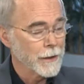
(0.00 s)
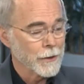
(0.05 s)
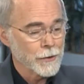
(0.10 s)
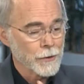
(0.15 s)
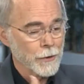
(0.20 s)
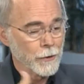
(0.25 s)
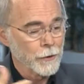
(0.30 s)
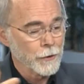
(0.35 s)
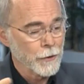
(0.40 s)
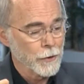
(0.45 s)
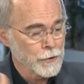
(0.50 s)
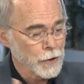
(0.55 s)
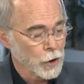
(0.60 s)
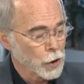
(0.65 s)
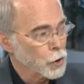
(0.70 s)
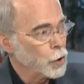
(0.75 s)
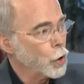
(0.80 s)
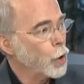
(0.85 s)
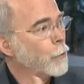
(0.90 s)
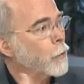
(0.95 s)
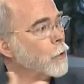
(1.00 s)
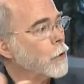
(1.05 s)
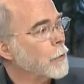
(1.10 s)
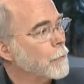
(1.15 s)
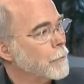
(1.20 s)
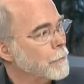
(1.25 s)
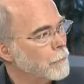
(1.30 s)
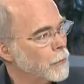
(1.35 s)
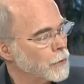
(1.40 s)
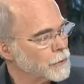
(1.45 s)
so that there's a
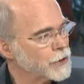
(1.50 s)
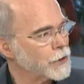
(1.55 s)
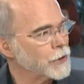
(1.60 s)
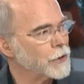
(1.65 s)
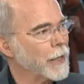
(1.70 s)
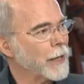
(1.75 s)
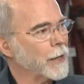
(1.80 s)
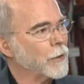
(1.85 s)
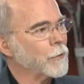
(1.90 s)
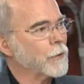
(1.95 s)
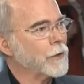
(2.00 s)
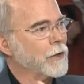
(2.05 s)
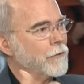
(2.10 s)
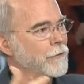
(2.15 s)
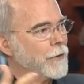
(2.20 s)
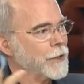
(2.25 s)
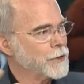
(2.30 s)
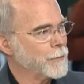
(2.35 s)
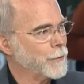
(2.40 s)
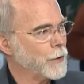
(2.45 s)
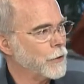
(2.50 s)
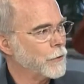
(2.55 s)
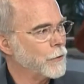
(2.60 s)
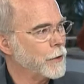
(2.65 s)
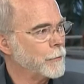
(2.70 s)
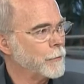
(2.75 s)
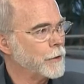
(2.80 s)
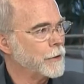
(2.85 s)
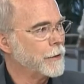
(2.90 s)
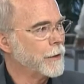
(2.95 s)
global multilateral investment
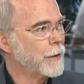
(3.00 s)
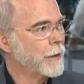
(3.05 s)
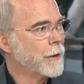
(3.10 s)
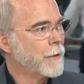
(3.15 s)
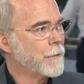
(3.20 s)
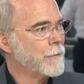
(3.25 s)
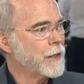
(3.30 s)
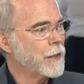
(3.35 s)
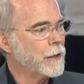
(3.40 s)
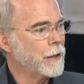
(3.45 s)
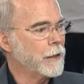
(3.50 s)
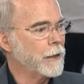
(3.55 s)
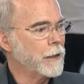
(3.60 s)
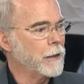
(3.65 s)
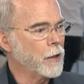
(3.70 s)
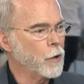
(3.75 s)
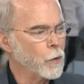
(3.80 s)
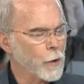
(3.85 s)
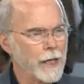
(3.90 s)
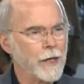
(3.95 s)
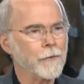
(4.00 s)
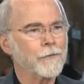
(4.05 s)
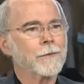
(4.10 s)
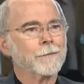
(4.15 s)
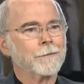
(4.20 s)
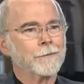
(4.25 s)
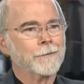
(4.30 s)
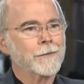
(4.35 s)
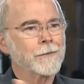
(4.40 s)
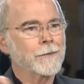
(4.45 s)
agreement, a way of
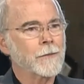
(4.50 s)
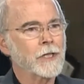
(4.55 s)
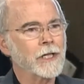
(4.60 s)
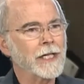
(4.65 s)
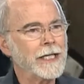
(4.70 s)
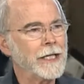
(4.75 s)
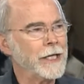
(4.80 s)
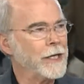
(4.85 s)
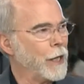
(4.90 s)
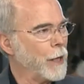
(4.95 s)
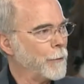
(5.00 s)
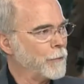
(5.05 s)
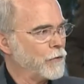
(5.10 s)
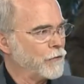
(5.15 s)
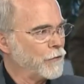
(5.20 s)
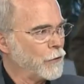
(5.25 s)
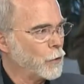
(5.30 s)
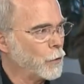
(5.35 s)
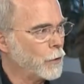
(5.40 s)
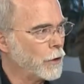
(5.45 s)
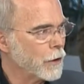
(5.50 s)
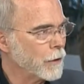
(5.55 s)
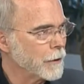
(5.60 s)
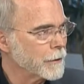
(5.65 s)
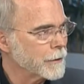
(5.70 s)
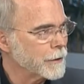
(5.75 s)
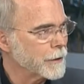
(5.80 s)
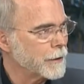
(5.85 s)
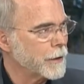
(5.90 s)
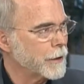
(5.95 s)
cleaning up, if you will,
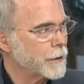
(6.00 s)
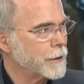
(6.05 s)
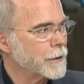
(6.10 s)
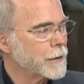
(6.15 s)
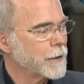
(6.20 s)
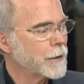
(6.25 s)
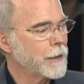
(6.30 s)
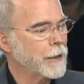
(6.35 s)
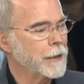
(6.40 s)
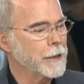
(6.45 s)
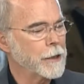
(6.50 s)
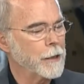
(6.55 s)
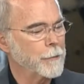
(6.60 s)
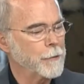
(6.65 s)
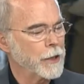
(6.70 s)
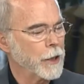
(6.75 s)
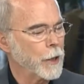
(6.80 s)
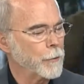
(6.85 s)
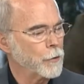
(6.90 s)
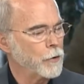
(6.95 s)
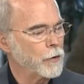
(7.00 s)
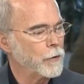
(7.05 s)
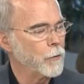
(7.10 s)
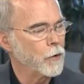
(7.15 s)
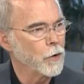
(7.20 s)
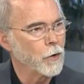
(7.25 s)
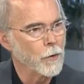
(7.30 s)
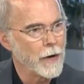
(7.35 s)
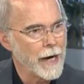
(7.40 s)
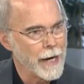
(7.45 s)
and coming up with a
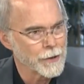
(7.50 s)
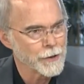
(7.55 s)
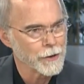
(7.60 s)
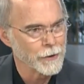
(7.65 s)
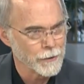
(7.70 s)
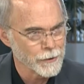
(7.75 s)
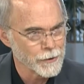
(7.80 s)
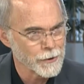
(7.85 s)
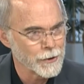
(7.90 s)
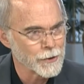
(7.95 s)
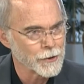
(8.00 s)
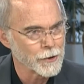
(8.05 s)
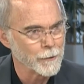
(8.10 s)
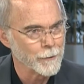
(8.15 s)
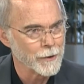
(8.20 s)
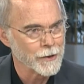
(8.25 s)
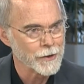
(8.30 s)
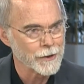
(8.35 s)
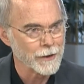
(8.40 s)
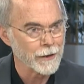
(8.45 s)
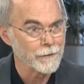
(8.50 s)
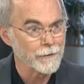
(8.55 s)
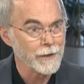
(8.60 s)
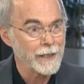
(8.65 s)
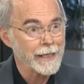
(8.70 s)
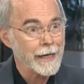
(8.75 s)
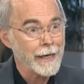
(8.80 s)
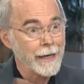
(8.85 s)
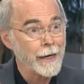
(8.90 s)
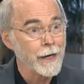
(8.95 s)
more rational system instead of
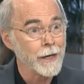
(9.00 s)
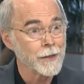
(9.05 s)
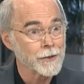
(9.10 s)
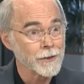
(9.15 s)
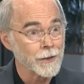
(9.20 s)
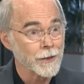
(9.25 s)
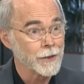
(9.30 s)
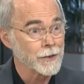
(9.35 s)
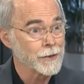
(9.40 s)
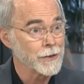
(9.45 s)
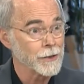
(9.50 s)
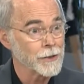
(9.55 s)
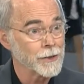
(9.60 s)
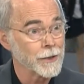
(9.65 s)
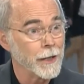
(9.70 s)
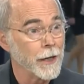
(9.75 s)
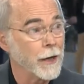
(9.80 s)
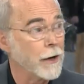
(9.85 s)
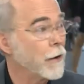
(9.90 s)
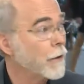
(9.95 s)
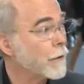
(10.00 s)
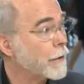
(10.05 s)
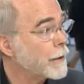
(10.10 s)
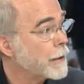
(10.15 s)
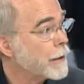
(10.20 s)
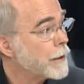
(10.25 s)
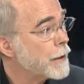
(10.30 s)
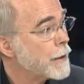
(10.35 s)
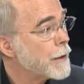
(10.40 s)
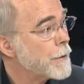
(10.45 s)
the chaos that exists now.
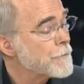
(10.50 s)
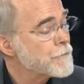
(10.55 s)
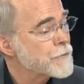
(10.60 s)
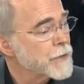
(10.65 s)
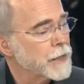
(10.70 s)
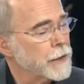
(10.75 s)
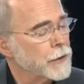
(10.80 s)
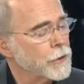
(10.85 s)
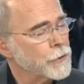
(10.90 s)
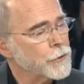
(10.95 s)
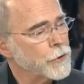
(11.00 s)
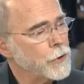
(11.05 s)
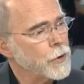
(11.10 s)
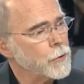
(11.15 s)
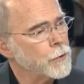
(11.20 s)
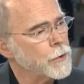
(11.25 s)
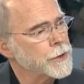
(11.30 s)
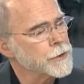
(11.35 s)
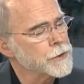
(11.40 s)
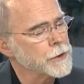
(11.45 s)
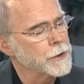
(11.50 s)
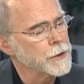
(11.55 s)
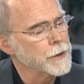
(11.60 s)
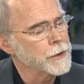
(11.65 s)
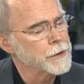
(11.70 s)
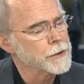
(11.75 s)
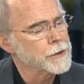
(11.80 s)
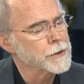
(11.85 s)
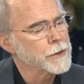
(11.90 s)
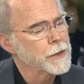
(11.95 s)
And a third reason
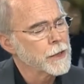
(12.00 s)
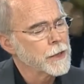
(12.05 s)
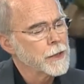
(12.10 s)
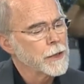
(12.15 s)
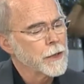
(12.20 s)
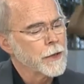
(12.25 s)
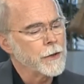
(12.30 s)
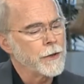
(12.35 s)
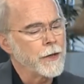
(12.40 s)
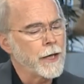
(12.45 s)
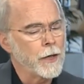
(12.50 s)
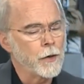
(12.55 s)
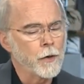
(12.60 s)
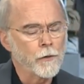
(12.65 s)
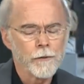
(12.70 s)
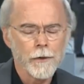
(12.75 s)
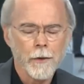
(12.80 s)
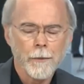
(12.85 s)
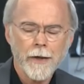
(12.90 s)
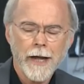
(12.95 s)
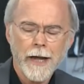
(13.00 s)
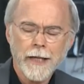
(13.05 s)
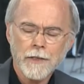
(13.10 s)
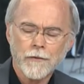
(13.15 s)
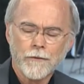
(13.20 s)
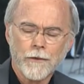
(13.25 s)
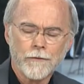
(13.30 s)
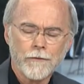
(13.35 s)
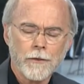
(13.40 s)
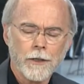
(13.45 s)
is that over the
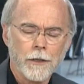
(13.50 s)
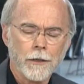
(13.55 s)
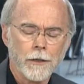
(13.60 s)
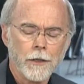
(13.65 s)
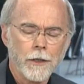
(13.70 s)
past 15